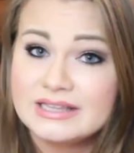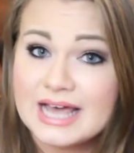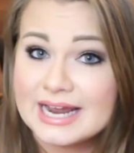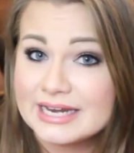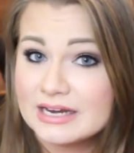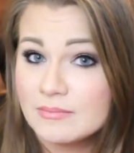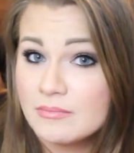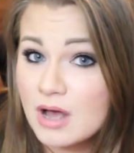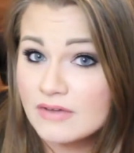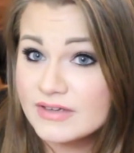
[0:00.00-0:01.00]
light
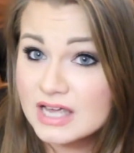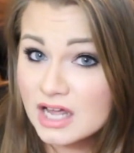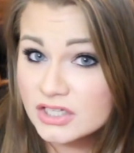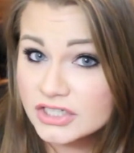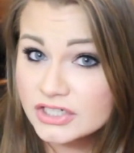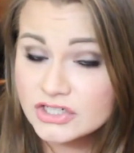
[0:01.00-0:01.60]
mauve color,